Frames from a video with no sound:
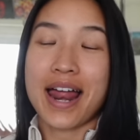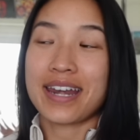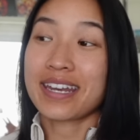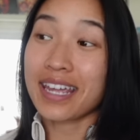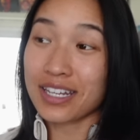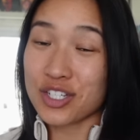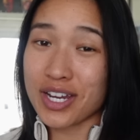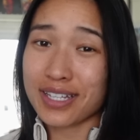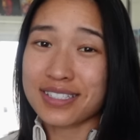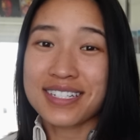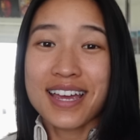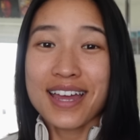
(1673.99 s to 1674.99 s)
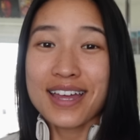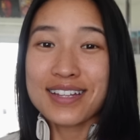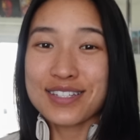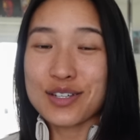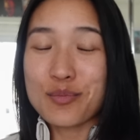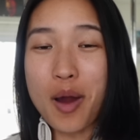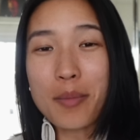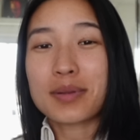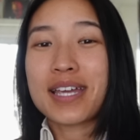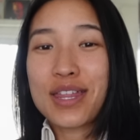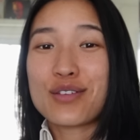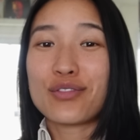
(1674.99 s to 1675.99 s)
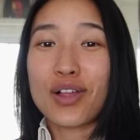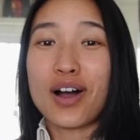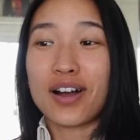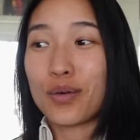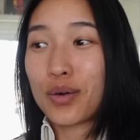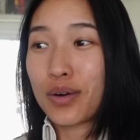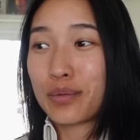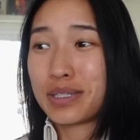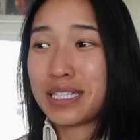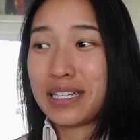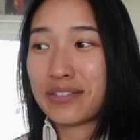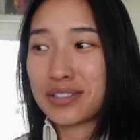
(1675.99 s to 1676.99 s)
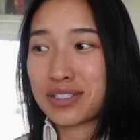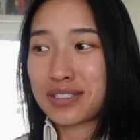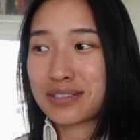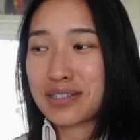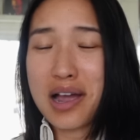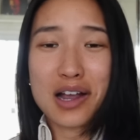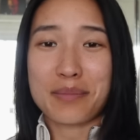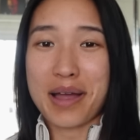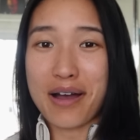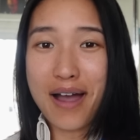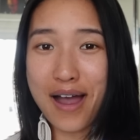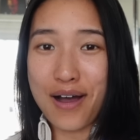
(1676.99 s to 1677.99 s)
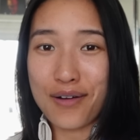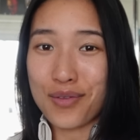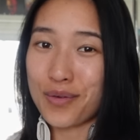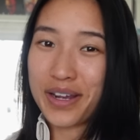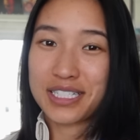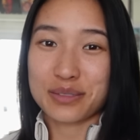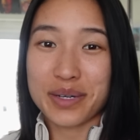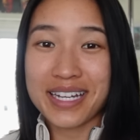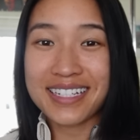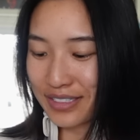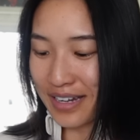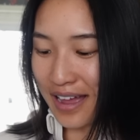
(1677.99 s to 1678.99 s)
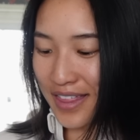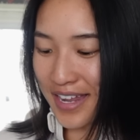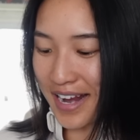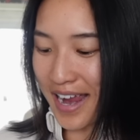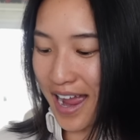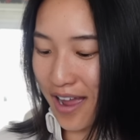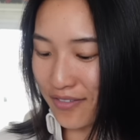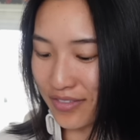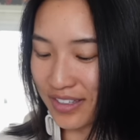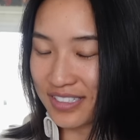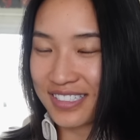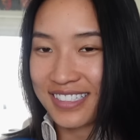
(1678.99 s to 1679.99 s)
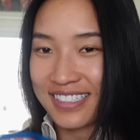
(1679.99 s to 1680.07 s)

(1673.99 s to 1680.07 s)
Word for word: I didn't get a chance to properly end the vlog or really even just talk about how the race went. So now that I have this